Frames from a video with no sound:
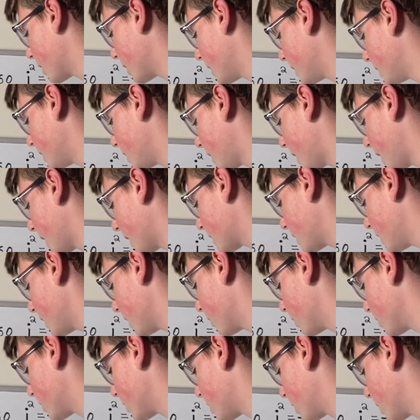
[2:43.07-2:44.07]
into x
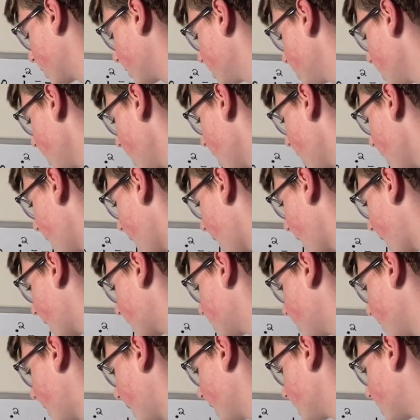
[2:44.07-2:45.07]
equals terms. X
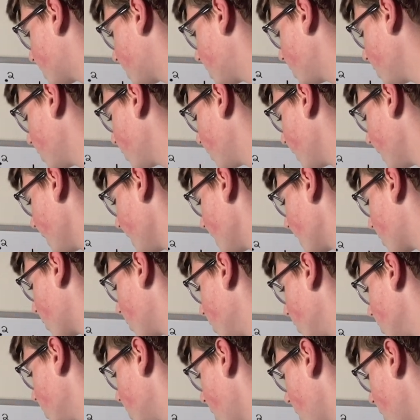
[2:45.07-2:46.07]
minus 2
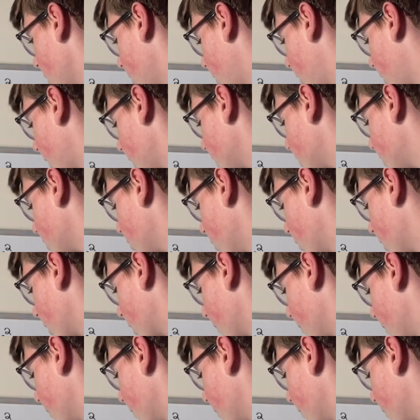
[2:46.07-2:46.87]
equals plus or